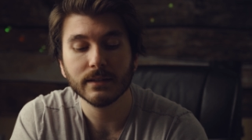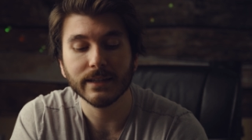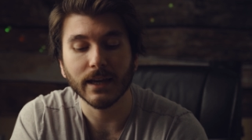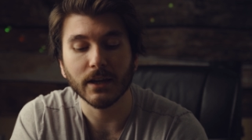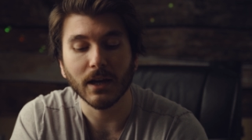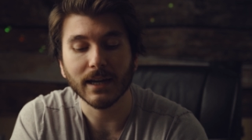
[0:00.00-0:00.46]

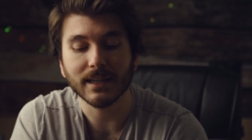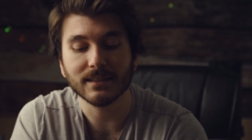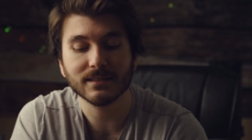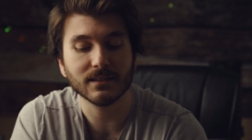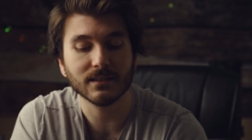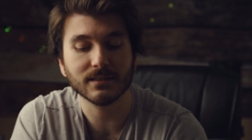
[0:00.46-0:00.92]
yeah, I
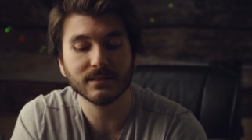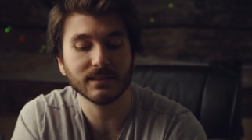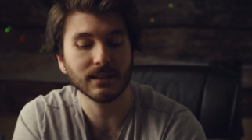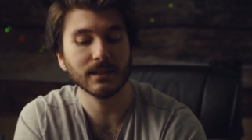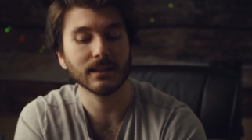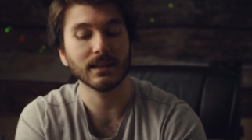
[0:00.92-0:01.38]
can still
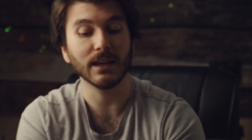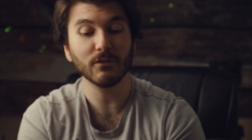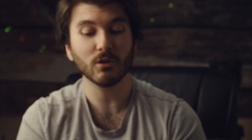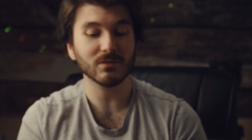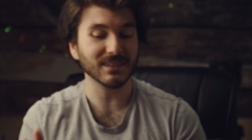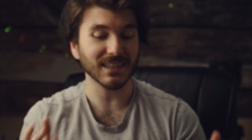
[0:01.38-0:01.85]
see it.
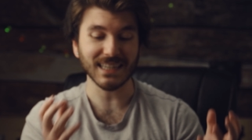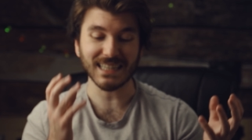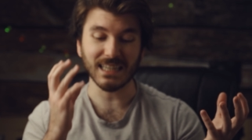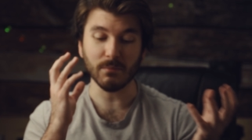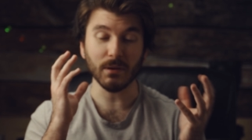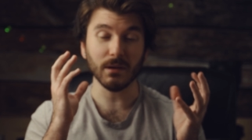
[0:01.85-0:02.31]
Even though it's like
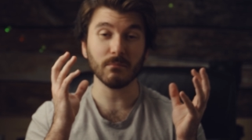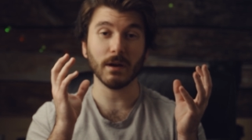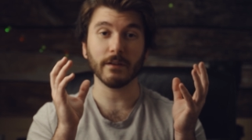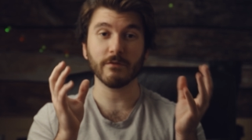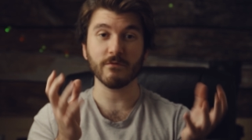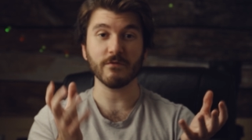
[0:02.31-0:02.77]
keeping
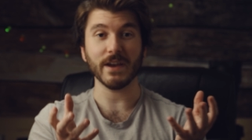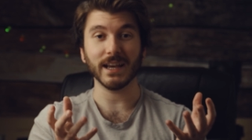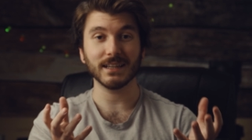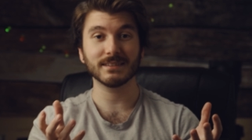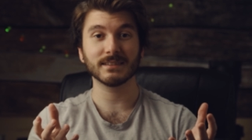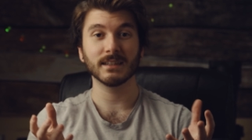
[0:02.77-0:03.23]
my
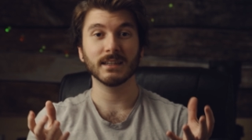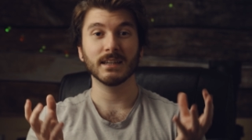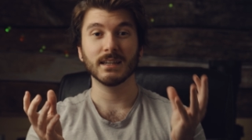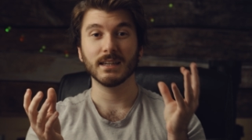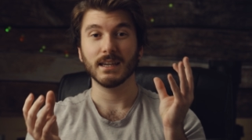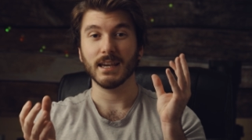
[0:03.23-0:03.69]
face
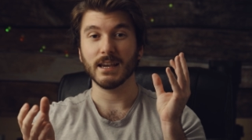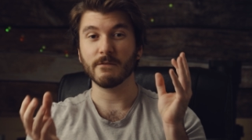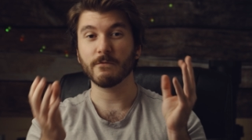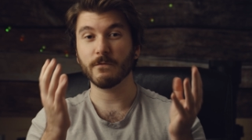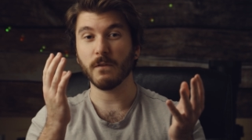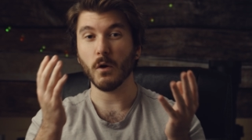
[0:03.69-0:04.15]

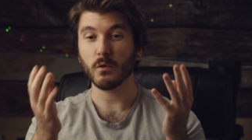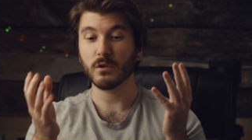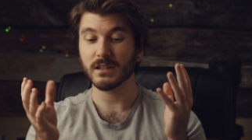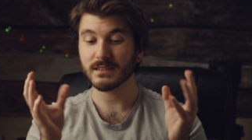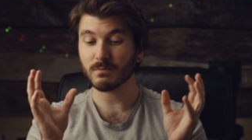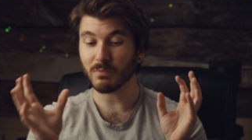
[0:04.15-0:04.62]
in
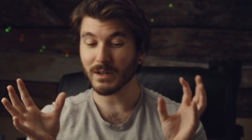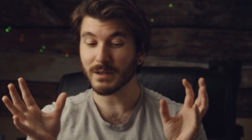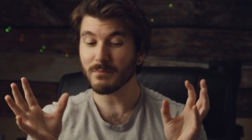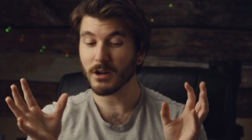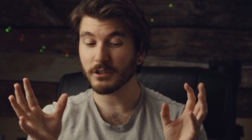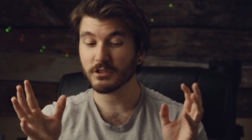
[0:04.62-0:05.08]
focus pretty
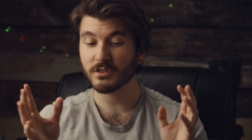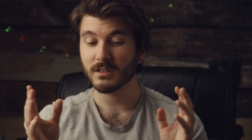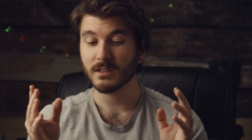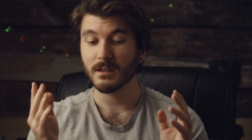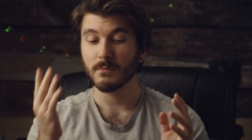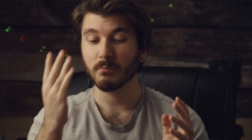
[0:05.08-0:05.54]
much
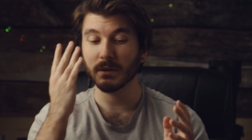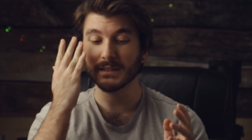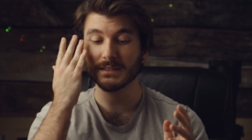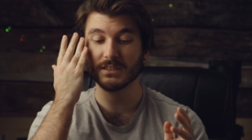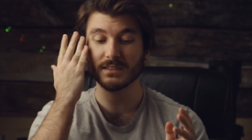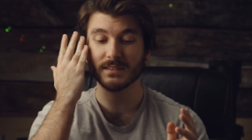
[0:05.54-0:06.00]
but
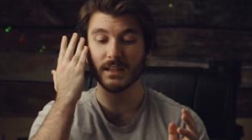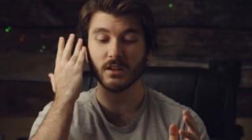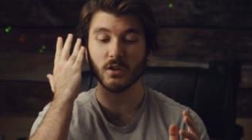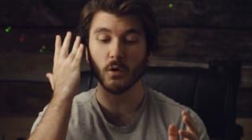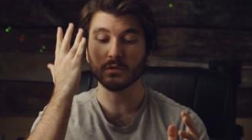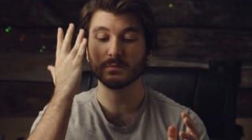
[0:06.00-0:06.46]
it just
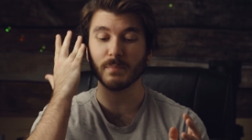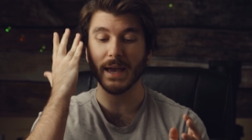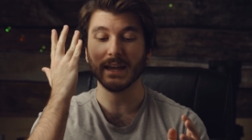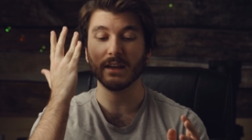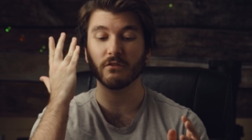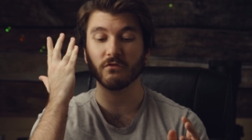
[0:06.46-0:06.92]
like goes
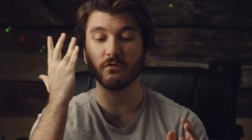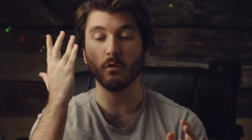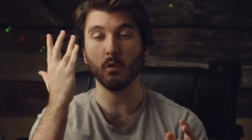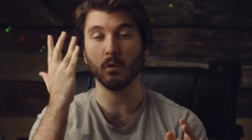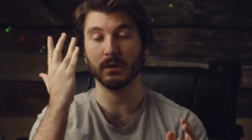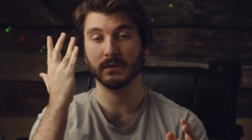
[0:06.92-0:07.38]
back and
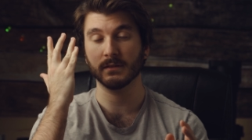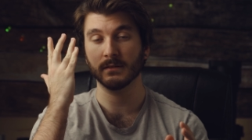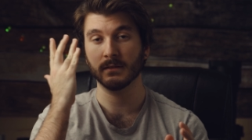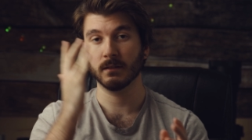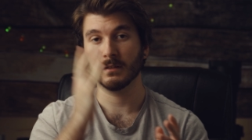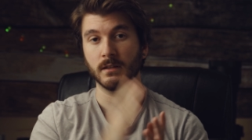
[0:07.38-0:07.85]
forth.
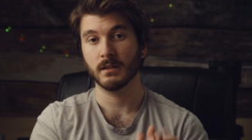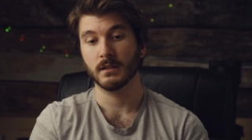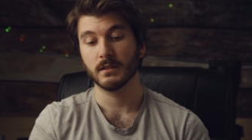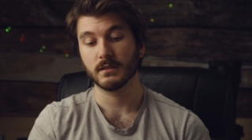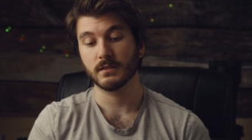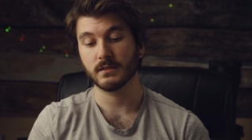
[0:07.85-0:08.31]

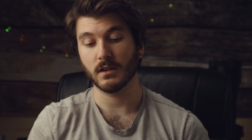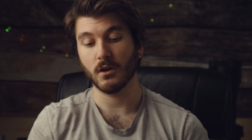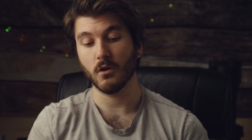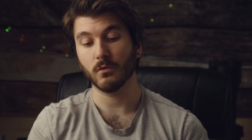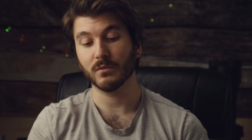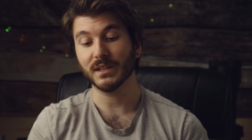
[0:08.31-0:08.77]

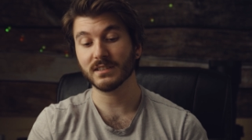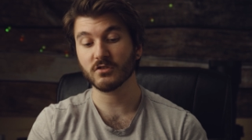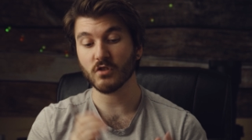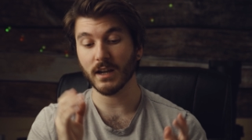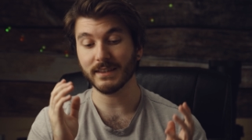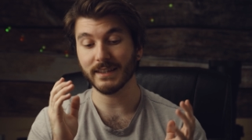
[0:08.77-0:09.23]
So let's
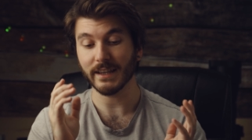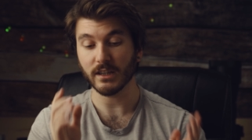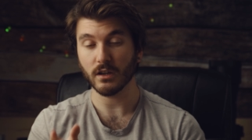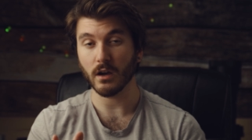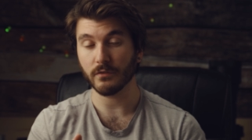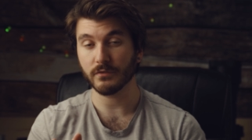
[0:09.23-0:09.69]
try
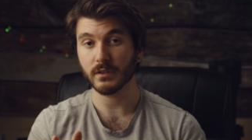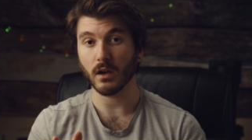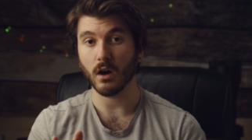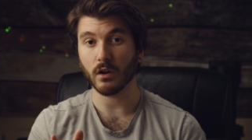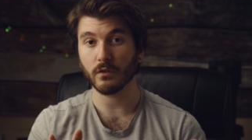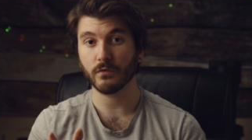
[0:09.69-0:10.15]
taking off the
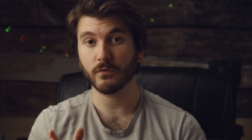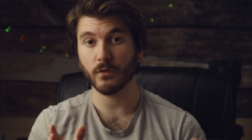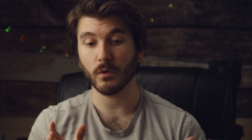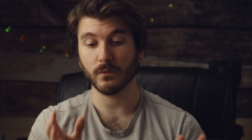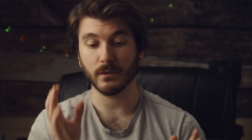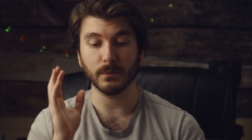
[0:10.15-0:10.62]

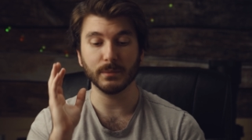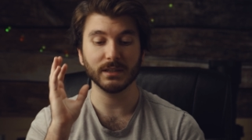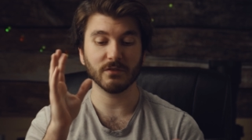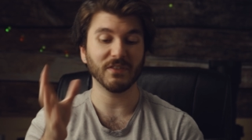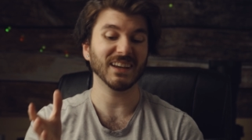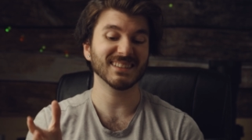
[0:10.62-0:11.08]
auto, I mean
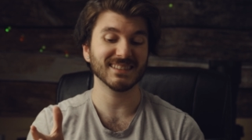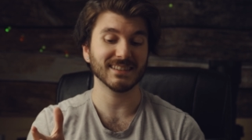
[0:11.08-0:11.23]
the face